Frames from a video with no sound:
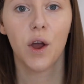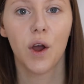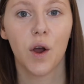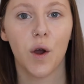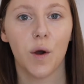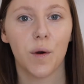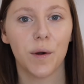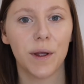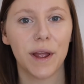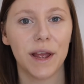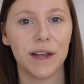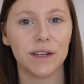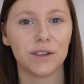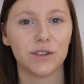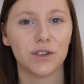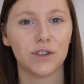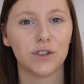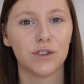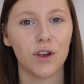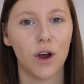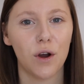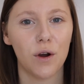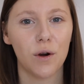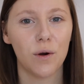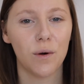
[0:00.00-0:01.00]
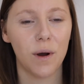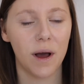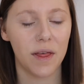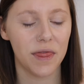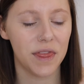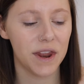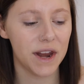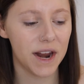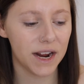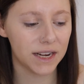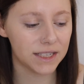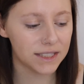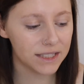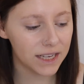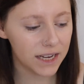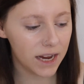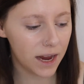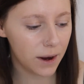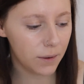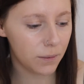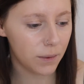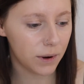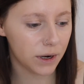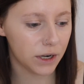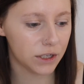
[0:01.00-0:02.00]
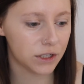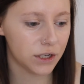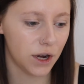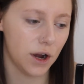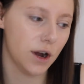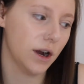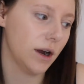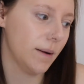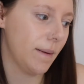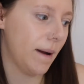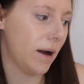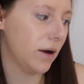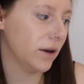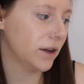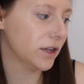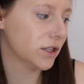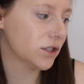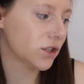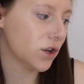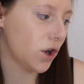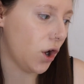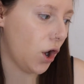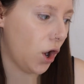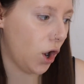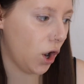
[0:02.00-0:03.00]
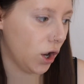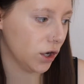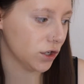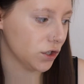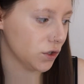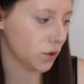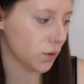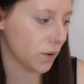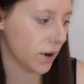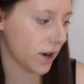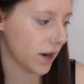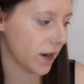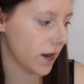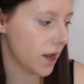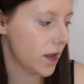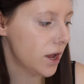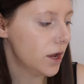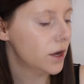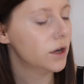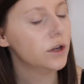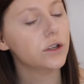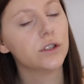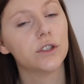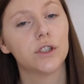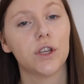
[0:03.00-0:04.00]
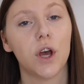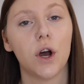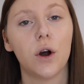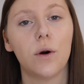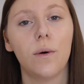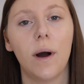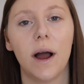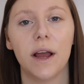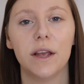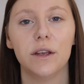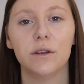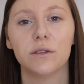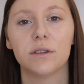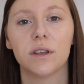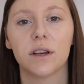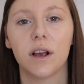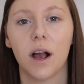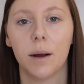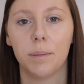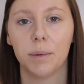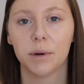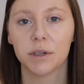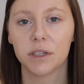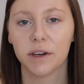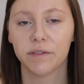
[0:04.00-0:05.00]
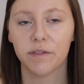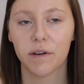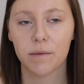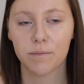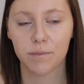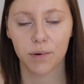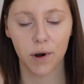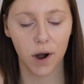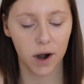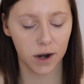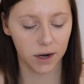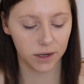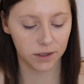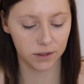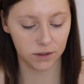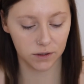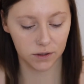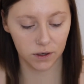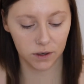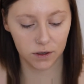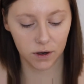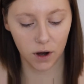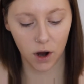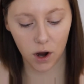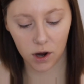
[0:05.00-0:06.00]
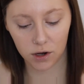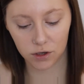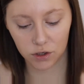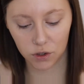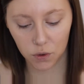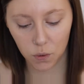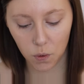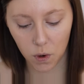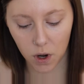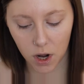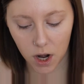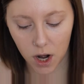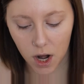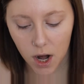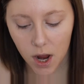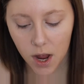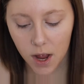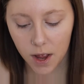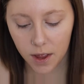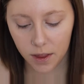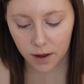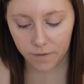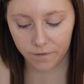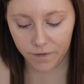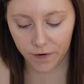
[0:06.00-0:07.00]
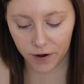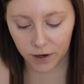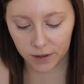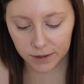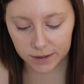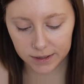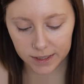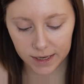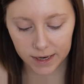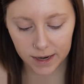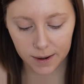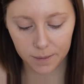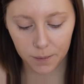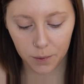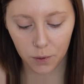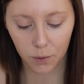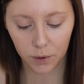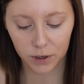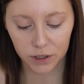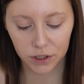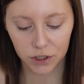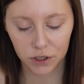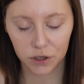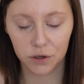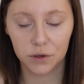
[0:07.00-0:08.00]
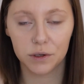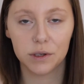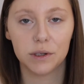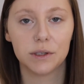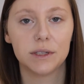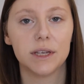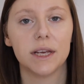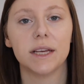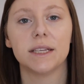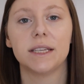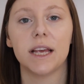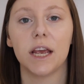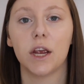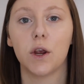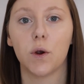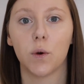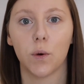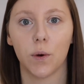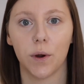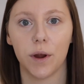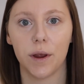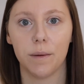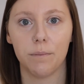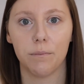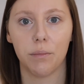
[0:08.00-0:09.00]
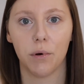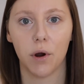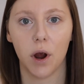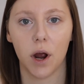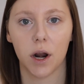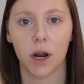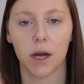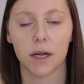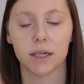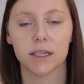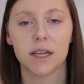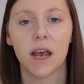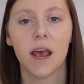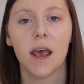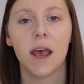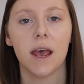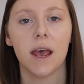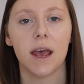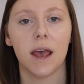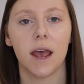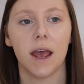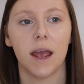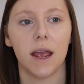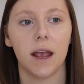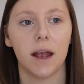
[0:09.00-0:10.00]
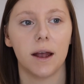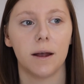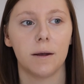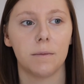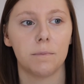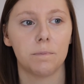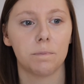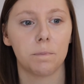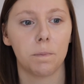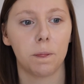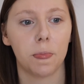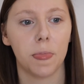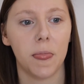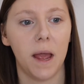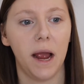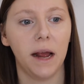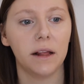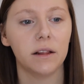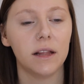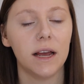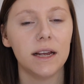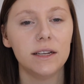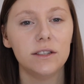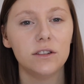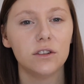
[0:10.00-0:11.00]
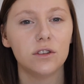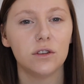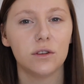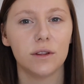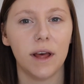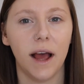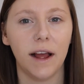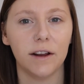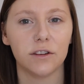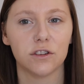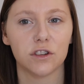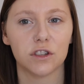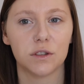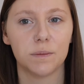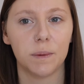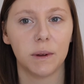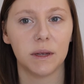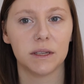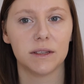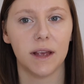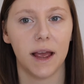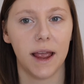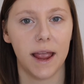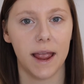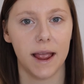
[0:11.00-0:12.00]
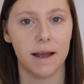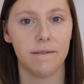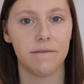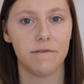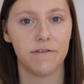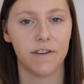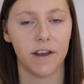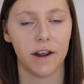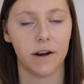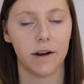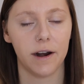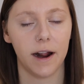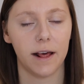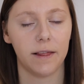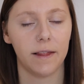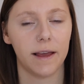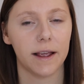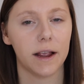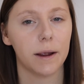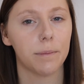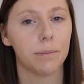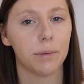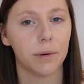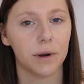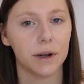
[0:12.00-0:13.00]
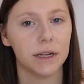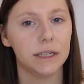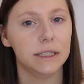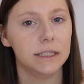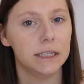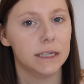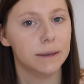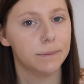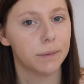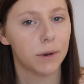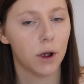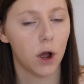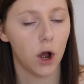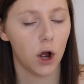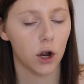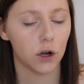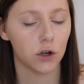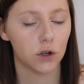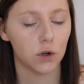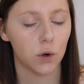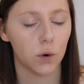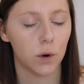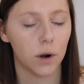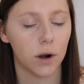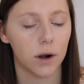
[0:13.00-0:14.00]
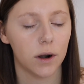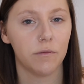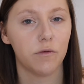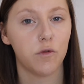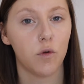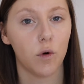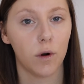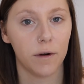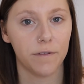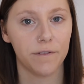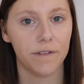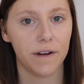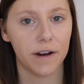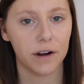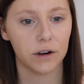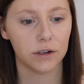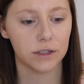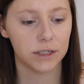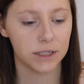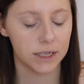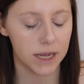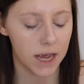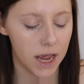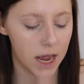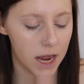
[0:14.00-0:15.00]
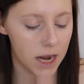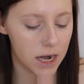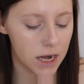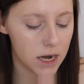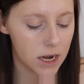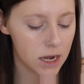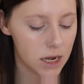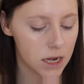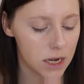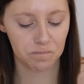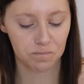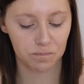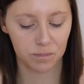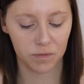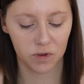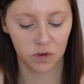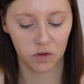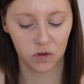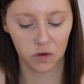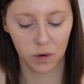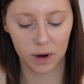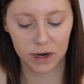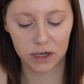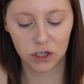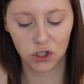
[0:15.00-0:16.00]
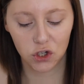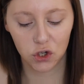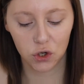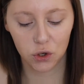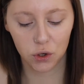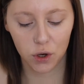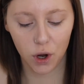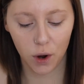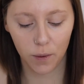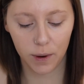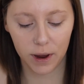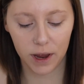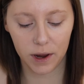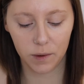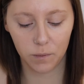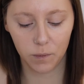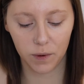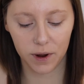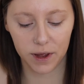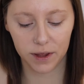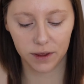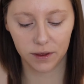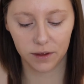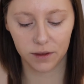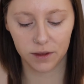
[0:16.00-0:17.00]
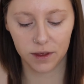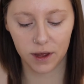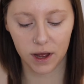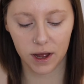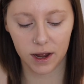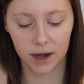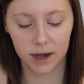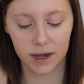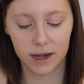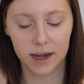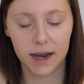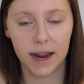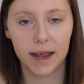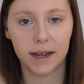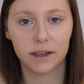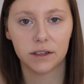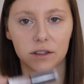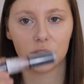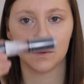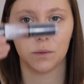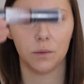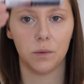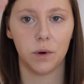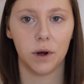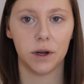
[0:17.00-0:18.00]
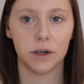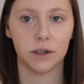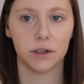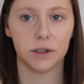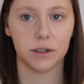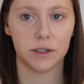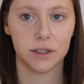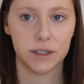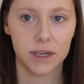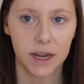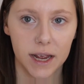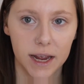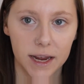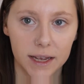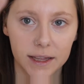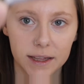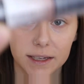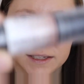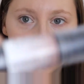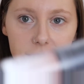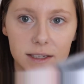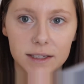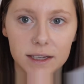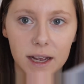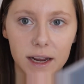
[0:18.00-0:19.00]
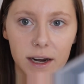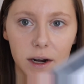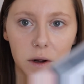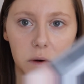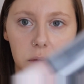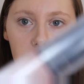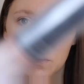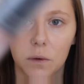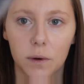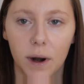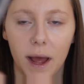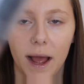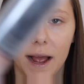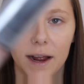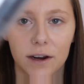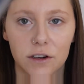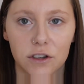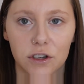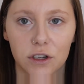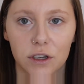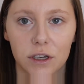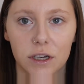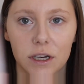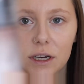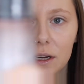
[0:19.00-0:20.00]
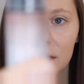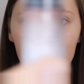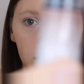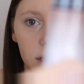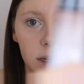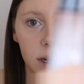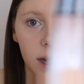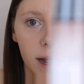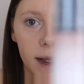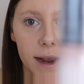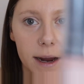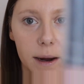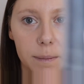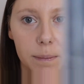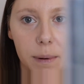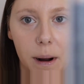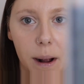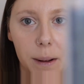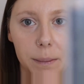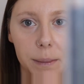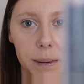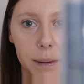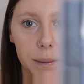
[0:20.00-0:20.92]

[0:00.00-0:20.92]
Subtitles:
Okay, so the next thing I want to talk about is contouring. So I use a couple different products to contour. The first thing I'm going to use is a cream product. And I like to do that just because I am fair and I like a pretty deep contour for fair skin. So I do go in with the NYX Wonder Stick. This is kind of old actually. I could probably